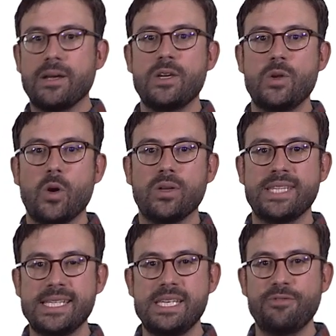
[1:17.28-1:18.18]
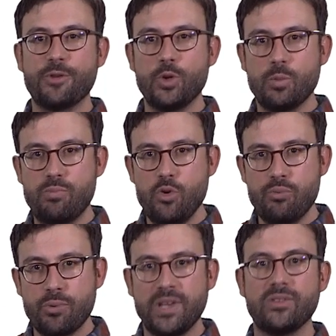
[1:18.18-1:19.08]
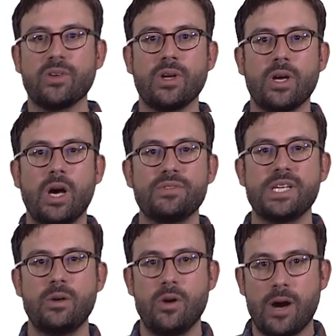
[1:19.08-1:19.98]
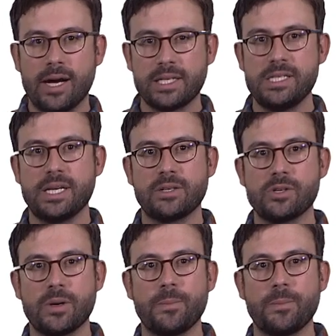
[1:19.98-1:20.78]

you know, decipher the blueprint of cellular architecture?